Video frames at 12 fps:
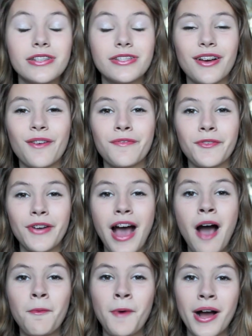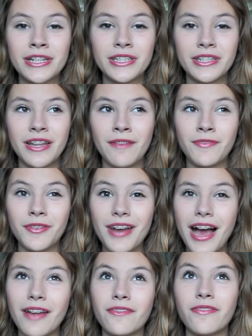So if you're not watch if you're
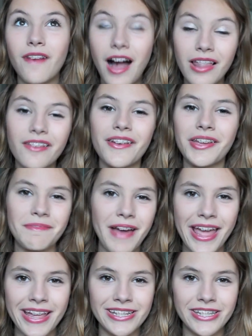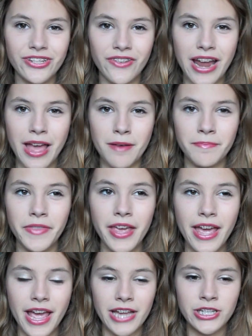not following my Instagram,
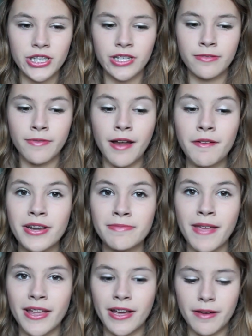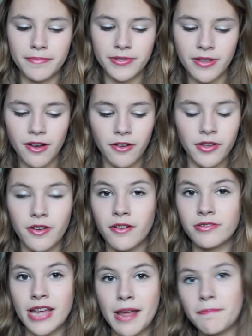it's just Ray Ray's Makeup, so you
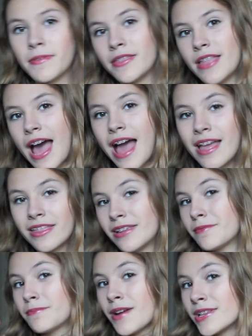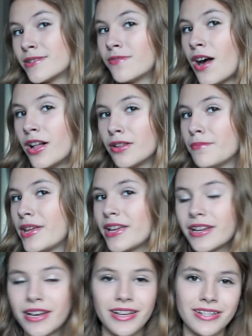know, type in that and then press follow
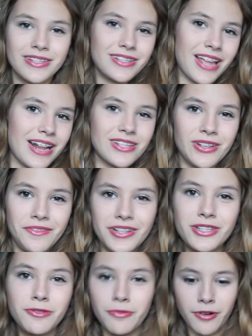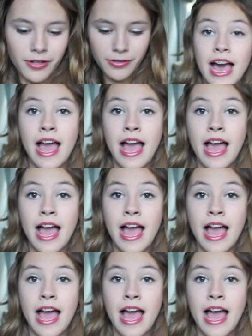me cuz that's always cool.